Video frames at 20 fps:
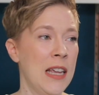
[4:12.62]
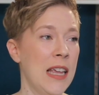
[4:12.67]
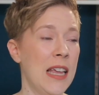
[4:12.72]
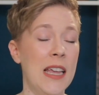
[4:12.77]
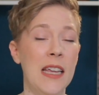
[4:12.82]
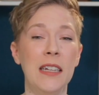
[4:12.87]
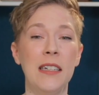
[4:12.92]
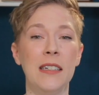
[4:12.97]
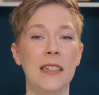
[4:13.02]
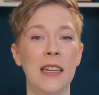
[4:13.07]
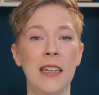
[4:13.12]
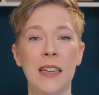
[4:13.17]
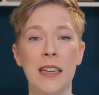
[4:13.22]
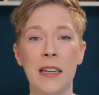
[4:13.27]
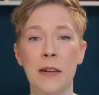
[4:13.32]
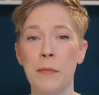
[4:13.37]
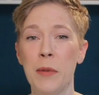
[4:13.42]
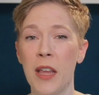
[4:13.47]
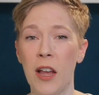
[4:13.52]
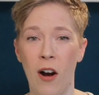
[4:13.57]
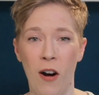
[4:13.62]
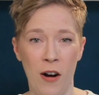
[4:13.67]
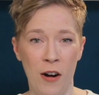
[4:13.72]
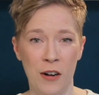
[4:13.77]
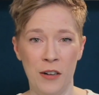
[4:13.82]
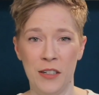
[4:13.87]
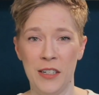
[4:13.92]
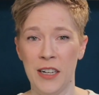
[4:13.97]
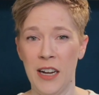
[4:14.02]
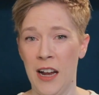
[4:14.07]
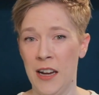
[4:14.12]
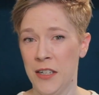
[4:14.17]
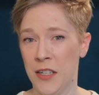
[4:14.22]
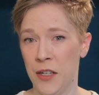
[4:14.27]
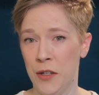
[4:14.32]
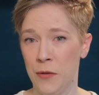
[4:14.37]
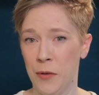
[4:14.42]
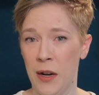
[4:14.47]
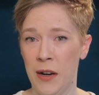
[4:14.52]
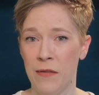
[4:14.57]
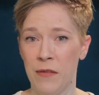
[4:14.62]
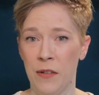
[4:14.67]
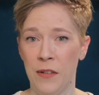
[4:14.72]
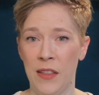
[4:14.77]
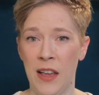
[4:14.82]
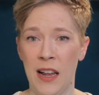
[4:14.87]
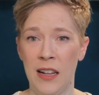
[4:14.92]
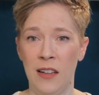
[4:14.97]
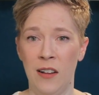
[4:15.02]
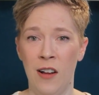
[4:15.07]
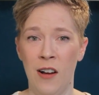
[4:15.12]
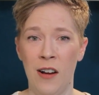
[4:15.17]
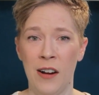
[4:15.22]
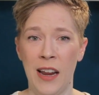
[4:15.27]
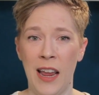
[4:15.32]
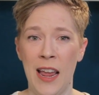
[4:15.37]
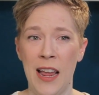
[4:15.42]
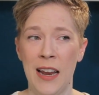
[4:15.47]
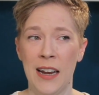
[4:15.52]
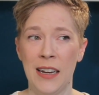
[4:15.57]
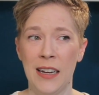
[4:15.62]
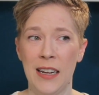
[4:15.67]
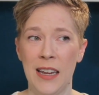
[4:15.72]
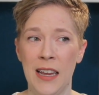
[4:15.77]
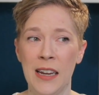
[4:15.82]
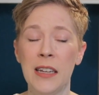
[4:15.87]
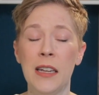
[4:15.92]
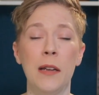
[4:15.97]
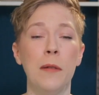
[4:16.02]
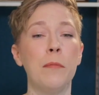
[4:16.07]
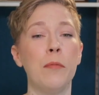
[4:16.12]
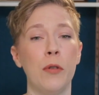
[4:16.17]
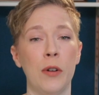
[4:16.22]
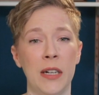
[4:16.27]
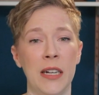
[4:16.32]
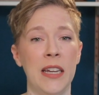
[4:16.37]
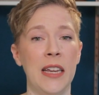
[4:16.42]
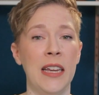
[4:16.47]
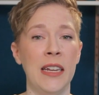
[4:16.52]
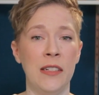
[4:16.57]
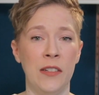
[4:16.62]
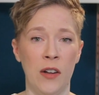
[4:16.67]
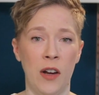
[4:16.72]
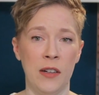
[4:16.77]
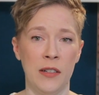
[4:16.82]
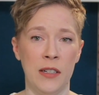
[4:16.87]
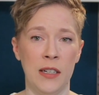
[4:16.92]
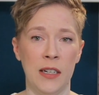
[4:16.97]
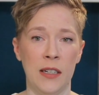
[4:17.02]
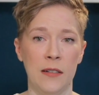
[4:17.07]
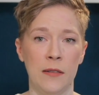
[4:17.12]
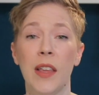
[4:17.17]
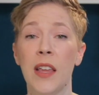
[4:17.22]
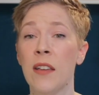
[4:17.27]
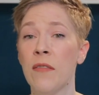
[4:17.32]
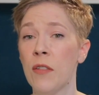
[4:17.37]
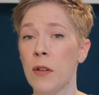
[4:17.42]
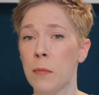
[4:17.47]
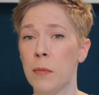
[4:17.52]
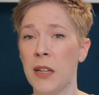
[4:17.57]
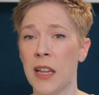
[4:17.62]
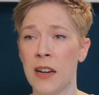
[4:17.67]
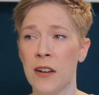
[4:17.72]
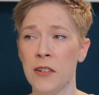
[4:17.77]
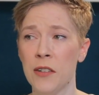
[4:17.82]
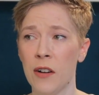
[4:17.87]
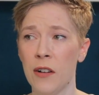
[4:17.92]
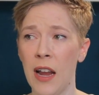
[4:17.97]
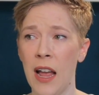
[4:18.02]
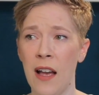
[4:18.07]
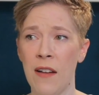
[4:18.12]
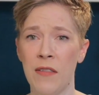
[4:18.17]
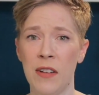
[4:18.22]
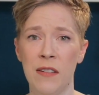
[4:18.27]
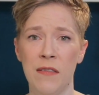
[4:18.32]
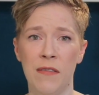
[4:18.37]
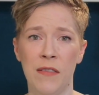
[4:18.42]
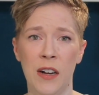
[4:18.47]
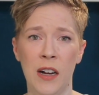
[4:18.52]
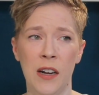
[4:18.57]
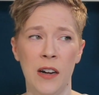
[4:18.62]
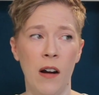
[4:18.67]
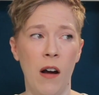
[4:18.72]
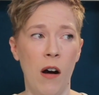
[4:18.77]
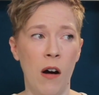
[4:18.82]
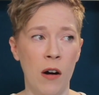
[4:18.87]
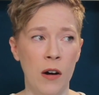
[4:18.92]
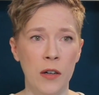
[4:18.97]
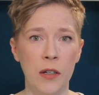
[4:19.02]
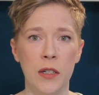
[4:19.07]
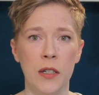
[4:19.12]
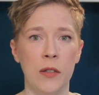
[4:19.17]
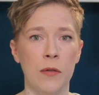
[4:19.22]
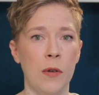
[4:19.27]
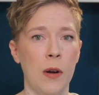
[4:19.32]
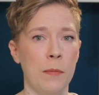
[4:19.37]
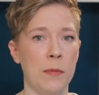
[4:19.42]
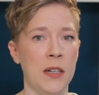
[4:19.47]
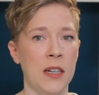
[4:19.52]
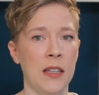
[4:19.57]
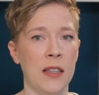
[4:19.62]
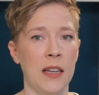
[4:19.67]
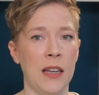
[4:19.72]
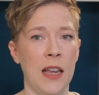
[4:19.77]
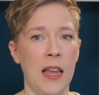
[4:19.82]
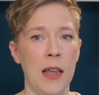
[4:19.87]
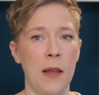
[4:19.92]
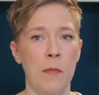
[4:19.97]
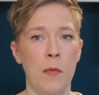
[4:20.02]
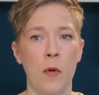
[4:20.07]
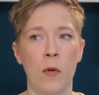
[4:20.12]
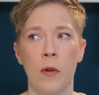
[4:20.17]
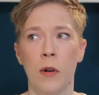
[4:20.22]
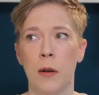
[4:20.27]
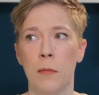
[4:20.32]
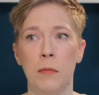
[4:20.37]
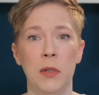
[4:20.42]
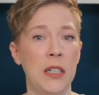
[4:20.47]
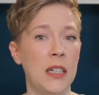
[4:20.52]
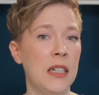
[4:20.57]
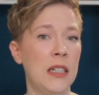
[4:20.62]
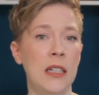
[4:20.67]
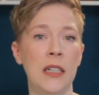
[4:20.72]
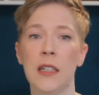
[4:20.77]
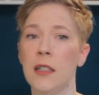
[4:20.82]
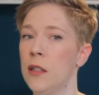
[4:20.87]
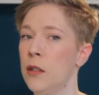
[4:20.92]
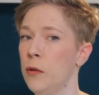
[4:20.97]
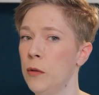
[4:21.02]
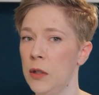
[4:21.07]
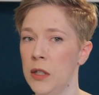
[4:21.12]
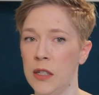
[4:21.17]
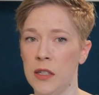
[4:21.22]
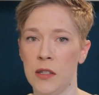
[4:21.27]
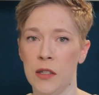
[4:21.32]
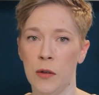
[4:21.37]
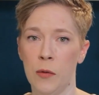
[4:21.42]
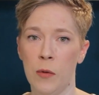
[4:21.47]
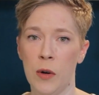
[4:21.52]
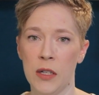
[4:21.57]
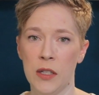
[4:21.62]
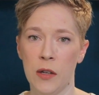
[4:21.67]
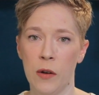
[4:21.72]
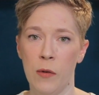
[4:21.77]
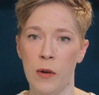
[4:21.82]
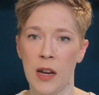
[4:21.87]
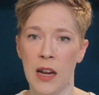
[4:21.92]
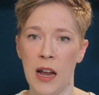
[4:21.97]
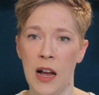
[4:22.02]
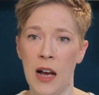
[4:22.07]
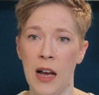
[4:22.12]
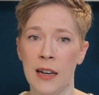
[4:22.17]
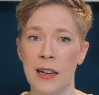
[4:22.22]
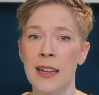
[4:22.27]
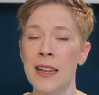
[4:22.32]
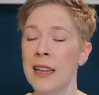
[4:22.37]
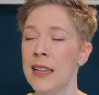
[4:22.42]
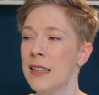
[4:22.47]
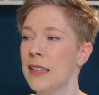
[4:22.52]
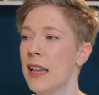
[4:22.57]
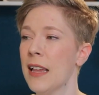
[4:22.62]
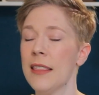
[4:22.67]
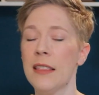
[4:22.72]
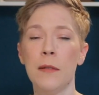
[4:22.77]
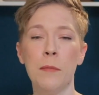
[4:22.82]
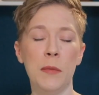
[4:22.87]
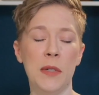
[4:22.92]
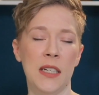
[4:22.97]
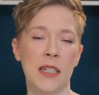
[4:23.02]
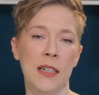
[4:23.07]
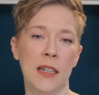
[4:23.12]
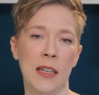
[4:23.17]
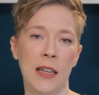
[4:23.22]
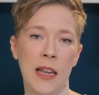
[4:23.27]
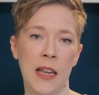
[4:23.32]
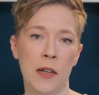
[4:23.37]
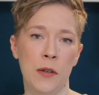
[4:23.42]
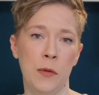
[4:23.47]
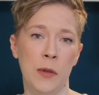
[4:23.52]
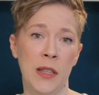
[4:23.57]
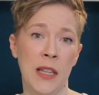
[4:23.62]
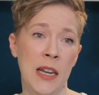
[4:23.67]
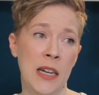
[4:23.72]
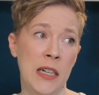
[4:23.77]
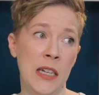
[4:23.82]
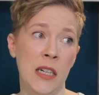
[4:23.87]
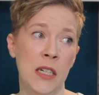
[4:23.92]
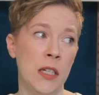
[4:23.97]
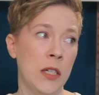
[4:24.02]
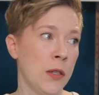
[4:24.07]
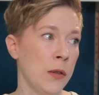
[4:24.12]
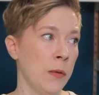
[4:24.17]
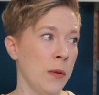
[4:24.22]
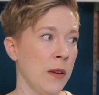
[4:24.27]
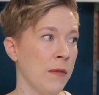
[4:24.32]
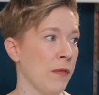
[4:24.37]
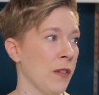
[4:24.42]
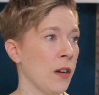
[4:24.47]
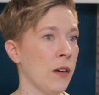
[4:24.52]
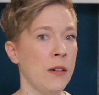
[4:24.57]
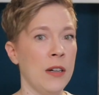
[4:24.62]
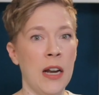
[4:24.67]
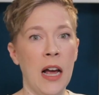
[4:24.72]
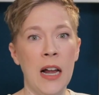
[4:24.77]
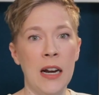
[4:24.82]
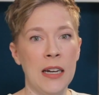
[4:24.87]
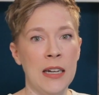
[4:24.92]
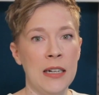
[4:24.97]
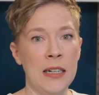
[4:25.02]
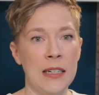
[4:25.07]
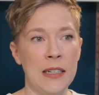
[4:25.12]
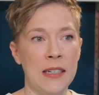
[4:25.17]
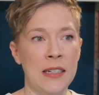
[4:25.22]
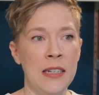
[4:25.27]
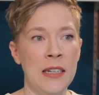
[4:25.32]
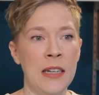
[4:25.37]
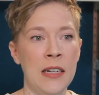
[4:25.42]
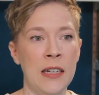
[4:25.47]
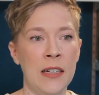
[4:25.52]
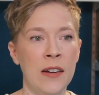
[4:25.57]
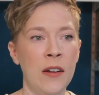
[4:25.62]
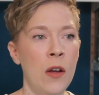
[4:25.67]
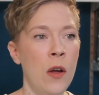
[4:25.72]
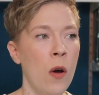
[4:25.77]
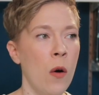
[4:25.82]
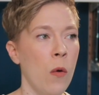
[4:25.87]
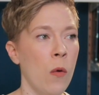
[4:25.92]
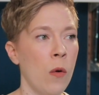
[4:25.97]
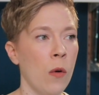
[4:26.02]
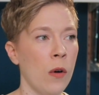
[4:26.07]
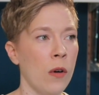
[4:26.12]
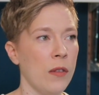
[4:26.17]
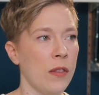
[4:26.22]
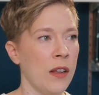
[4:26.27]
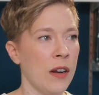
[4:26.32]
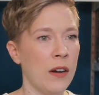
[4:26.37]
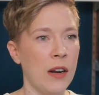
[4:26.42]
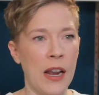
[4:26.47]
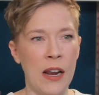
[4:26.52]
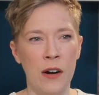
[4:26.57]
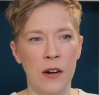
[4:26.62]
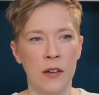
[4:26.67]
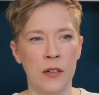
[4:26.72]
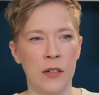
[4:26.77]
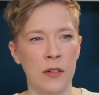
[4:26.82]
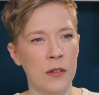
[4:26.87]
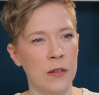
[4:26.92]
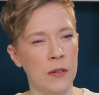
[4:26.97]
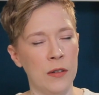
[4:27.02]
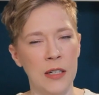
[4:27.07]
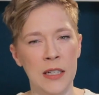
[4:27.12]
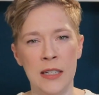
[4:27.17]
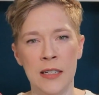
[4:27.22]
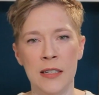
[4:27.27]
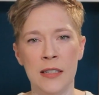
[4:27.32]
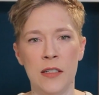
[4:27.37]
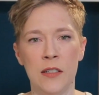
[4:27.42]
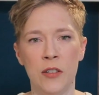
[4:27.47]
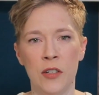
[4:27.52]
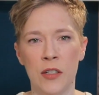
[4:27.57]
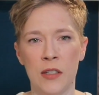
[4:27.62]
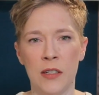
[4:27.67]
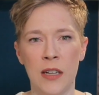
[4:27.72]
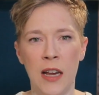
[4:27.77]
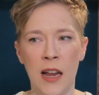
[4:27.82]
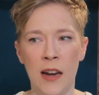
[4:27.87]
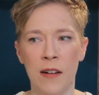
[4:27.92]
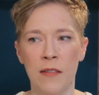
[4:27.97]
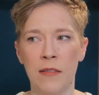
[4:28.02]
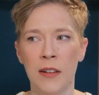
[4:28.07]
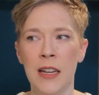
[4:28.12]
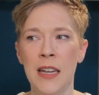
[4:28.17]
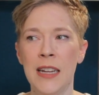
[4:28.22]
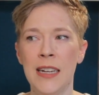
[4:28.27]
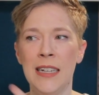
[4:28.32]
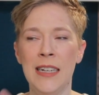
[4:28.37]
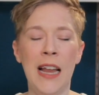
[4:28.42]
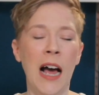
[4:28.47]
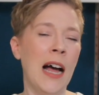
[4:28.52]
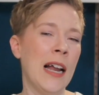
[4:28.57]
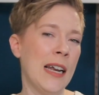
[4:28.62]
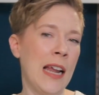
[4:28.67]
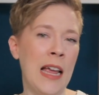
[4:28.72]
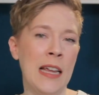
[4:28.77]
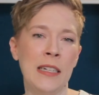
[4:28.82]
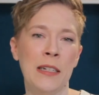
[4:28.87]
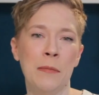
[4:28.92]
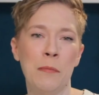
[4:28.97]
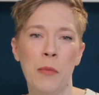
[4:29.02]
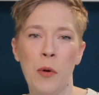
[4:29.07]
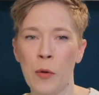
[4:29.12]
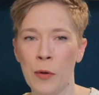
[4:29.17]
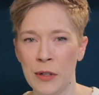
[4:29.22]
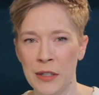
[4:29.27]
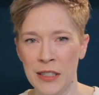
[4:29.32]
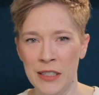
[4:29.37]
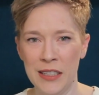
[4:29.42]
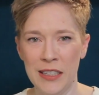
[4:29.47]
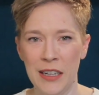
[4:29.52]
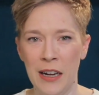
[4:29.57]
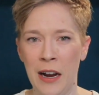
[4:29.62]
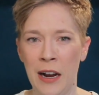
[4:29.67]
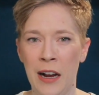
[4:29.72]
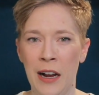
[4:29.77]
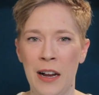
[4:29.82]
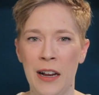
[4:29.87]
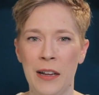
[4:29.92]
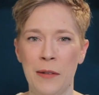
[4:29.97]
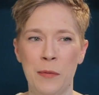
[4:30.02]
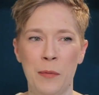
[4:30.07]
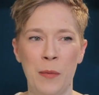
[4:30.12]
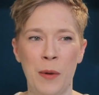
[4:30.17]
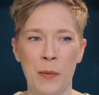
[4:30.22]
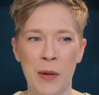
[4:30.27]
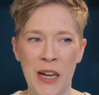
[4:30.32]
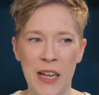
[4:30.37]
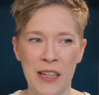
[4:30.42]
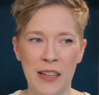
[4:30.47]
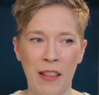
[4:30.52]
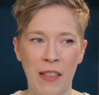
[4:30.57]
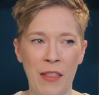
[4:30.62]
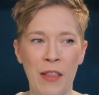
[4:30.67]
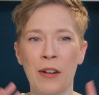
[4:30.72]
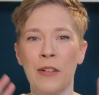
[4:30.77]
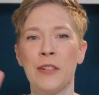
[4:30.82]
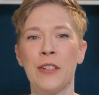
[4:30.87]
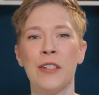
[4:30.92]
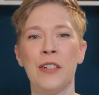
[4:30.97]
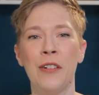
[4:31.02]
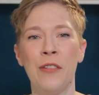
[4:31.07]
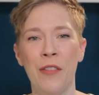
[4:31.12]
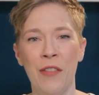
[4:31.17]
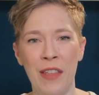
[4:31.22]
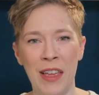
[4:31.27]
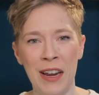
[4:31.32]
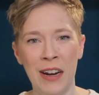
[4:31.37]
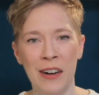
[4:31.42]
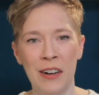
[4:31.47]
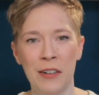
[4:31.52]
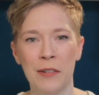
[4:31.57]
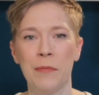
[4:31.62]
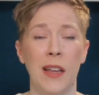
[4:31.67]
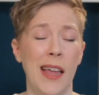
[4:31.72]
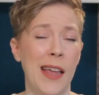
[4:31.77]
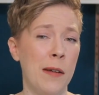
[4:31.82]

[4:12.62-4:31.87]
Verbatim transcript: It can be hard to concentrate for that long and can get pretty exhausting. If your players are having fun, aren't disrupting the game, or completely clueless to what's going on, let them disengage when they need to. If they're not in a scene or their character is just kind of not as important, but they're still there.